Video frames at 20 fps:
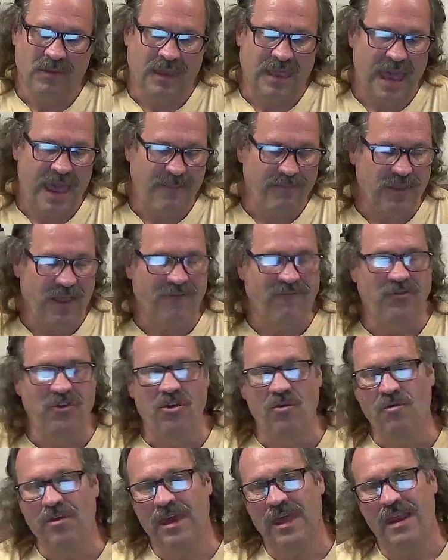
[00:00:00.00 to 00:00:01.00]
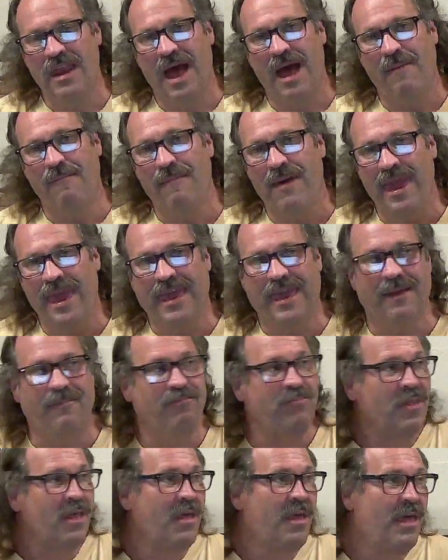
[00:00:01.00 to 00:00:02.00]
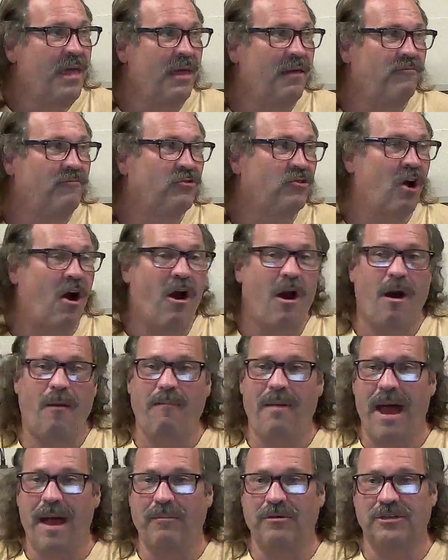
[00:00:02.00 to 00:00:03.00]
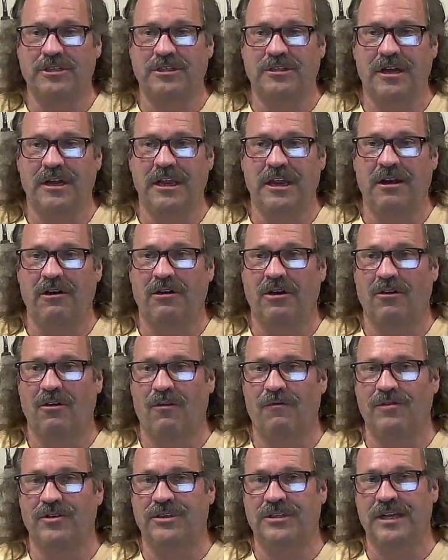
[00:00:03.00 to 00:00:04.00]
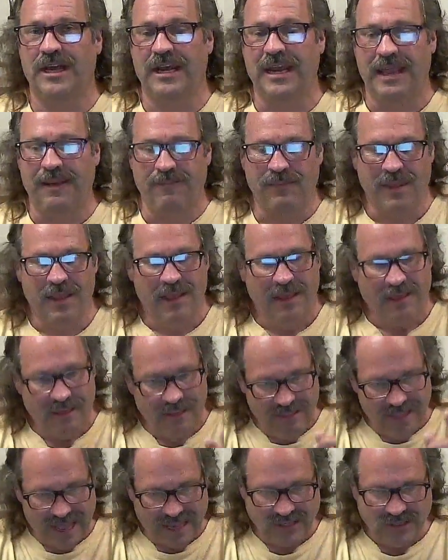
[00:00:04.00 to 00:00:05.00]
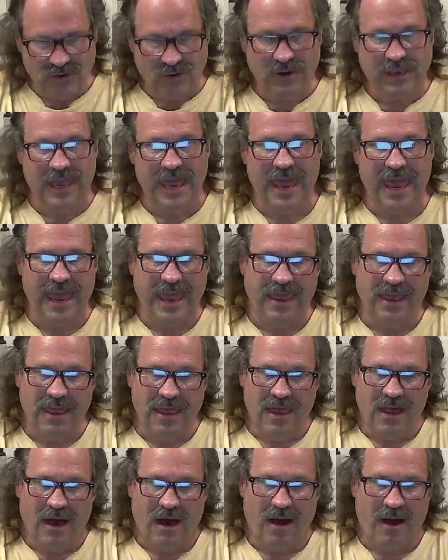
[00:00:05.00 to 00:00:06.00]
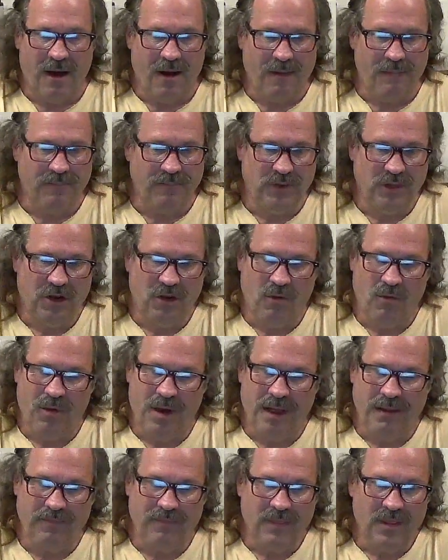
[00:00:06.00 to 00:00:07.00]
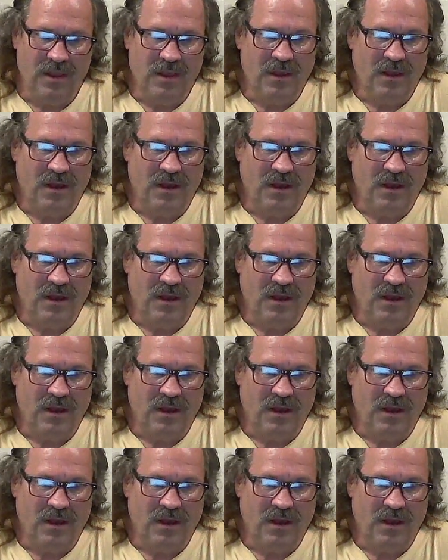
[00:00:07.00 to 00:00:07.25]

Okay, if you cannot make it to our Bible study here at Culver City, that's okay. Um, you know what?